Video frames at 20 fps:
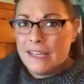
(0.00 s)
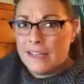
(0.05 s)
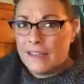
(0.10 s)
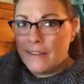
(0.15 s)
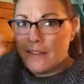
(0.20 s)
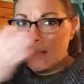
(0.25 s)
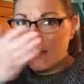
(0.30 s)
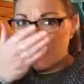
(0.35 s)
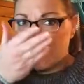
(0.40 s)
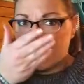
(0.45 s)

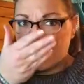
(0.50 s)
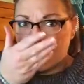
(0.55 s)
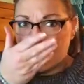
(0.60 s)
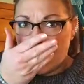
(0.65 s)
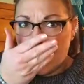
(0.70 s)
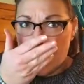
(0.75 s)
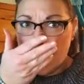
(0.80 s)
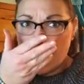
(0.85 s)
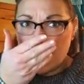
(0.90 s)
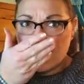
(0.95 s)
in their
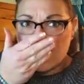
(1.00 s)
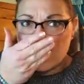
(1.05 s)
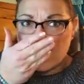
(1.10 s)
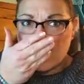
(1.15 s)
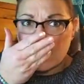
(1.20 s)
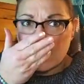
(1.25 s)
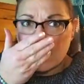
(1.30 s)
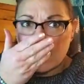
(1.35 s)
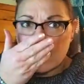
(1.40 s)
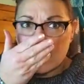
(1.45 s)
little
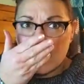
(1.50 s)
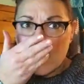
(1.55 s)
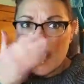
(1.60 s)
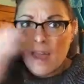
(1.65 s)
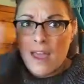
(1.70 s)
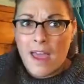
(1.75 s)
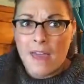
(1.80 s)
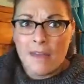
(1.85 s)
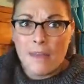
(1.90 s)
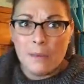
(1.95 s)
handkerchiefs
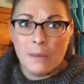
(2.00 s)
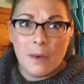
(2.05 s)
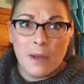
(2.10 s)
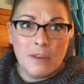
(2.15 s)
and then